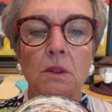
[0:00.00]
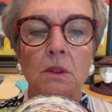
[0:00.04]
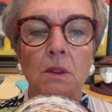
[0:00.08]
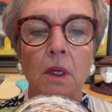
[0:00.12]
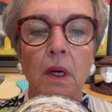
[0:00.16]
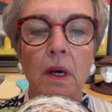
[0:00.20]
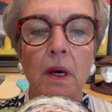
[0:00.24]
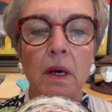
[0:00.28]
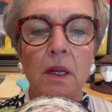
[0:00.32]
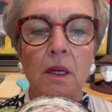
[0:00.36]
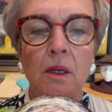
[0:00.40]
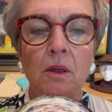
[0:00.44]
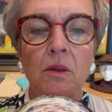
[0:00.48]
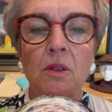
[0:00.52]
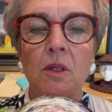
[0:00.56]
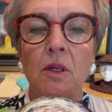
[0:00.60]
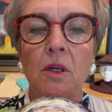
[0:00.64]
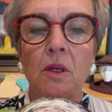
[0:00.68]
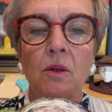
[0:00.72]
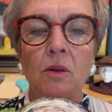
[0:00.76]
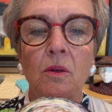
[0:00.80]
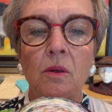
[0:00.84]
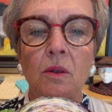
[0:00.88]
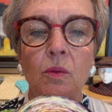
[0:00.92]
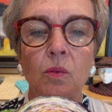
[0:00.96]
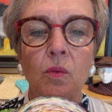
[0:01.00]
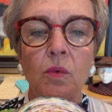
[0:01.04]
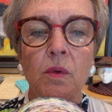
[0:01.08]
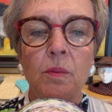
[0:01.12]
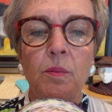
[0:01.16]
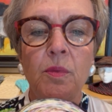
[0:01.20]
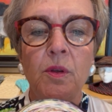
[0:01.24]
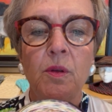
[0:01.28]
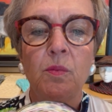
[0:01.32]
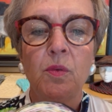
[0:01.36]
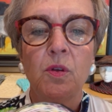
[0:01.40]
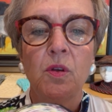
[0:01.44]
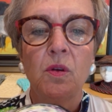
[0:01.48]
I don't know. It would
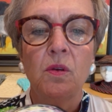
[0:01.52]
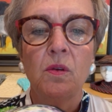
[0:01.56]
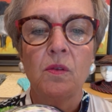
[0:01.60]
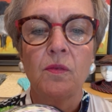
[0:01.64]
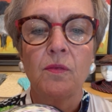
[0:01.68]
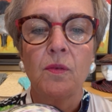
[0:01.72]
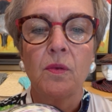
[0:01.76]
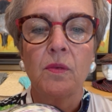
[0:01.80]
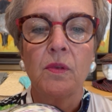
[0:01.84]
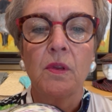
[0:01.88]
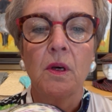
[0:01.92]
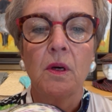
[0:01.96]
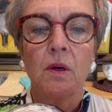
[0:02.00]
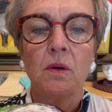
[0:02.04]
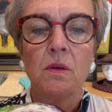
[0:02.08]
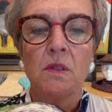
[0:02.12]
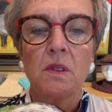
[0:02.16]
be beautiful, though.